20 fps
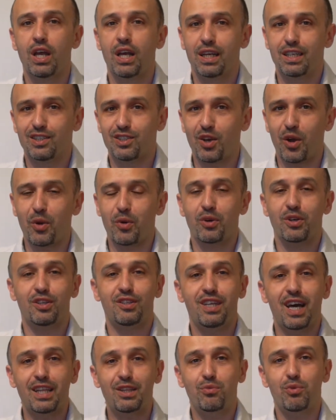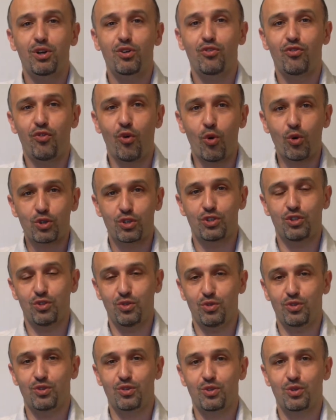So that will force
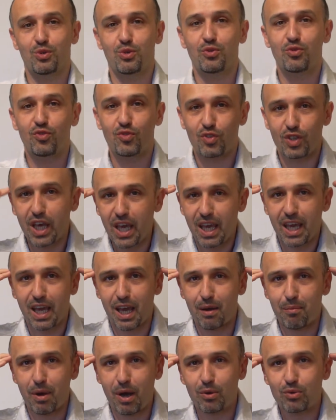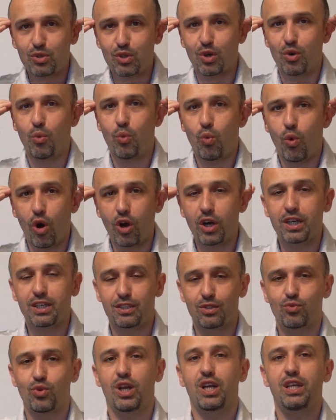you to think about what
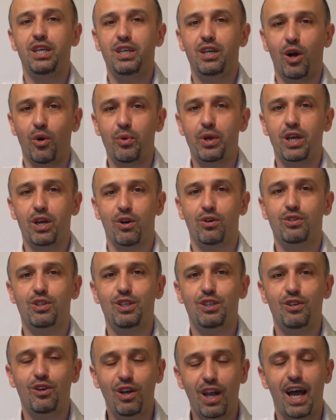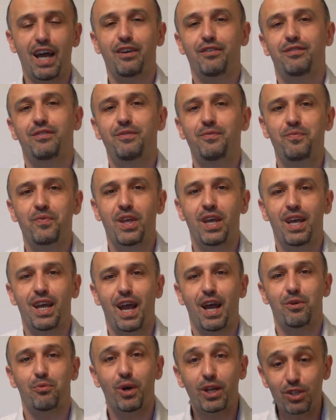is really going on in your life.
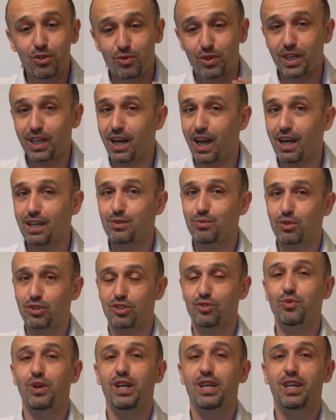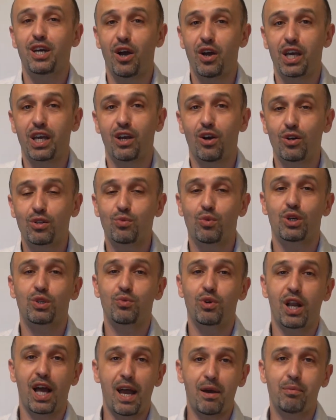And when you realize what's really going on,
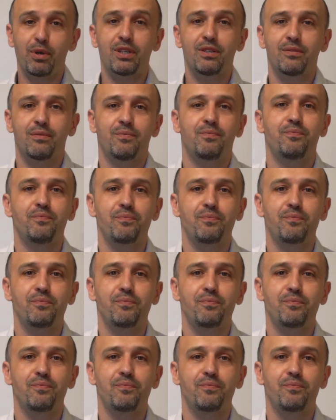what will happen?